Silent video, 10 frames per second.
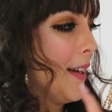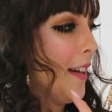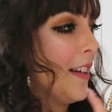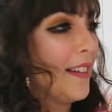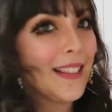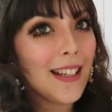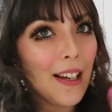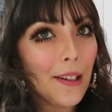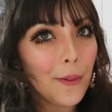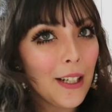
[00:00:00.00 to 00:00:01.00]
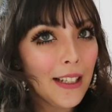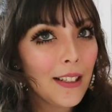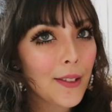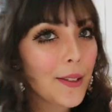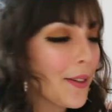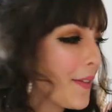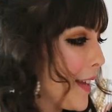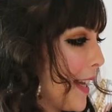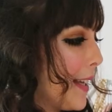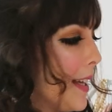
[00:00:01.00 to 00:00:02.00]
the DIY sort of
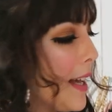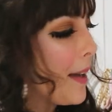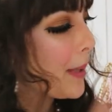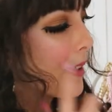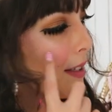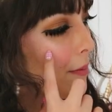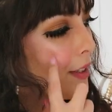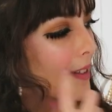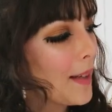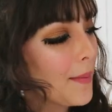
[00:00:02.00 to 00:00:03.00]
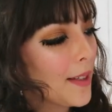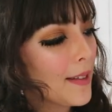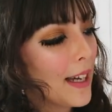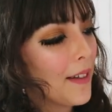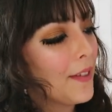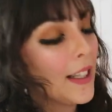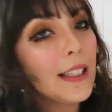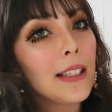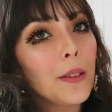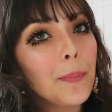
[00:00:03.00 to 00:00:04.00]
thing because I was tempted to have like
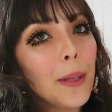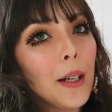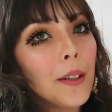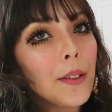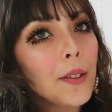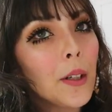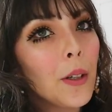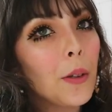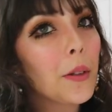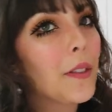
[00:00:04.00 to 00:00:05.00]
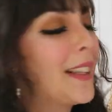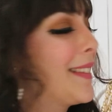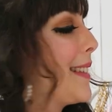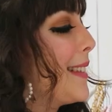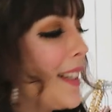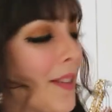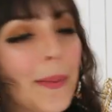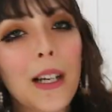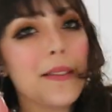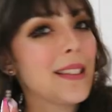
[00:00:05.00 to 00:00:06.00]
little bows all around the sleeves
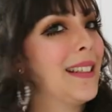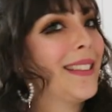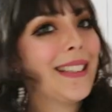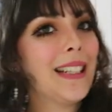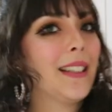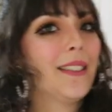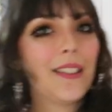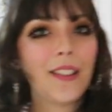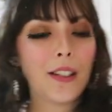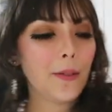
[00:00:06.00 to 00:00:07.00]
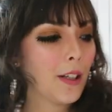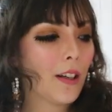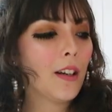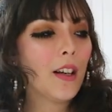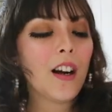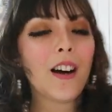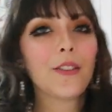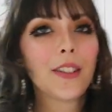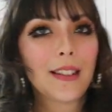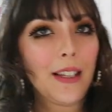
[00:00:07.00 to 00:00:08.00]
but I was like nah you know what
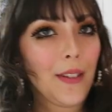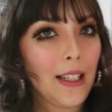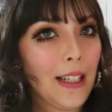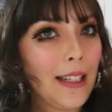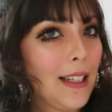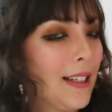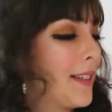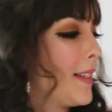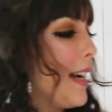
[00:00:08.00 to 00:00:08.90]
I'll just leave it like this